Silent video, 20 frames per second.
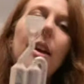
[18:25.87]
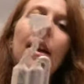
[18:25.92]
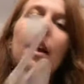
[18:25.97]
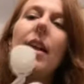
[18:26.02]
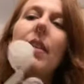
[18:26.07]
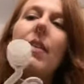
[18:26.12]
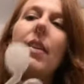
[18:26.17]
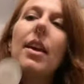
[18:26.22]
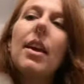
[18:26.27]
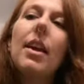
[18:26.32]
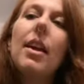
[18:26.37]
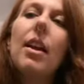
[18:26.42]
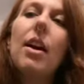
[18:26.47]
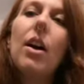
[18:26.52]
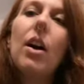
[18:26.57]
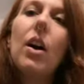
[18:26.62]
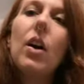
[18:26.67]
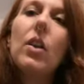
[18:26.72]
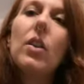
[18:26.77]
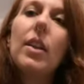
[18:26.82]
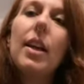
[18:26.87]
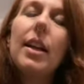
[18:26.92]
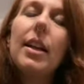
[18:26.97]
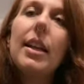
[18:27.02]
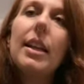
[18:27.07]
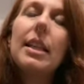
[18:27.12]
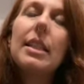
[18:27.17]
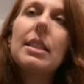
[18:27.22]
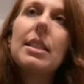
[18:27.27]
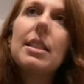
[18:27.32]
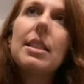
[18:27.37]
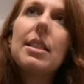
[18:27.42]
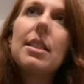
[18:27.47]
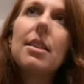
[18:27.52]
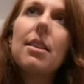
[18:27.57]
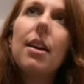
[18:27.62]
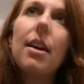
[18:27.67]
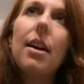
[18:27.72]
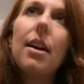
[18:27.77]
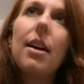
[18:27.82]
and then I'll let it
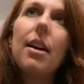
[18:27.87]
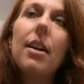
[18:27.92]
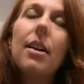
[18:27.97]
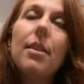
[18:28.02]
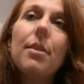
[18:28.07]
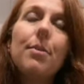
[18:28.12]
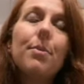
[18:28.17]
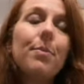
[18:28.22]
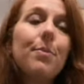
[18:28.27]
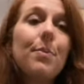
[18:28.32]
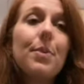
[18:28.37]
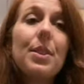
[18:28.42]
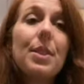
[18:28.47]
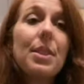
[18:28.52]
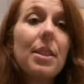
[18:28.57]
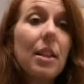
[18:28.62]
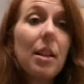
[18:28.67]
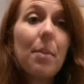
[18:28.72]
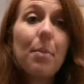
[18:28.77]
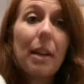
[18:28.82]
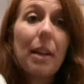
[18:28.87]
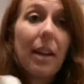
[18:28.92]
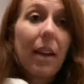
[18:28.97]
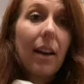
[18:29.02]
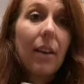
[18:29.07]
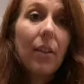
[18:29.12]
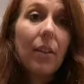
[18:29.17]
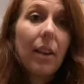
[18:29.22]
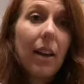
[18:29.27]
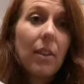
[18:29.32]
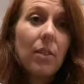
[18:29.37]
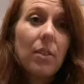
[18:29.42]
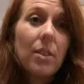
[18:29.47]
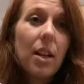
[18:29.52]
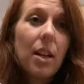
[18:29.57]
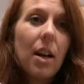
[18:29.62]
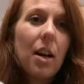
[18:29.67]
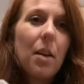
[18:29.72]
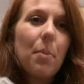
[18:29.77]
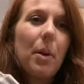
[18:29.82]
sit on my
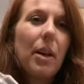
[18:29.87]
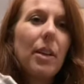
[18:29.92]
countertop.